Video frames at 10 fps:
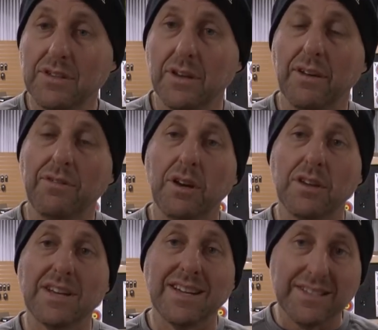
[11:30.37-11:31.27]
So if
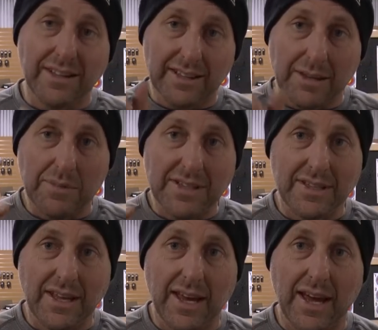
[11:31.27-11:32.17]
you just slightly miss
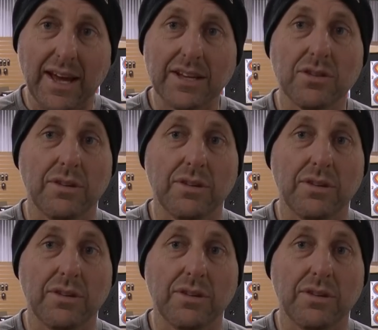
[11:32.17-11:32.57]
the X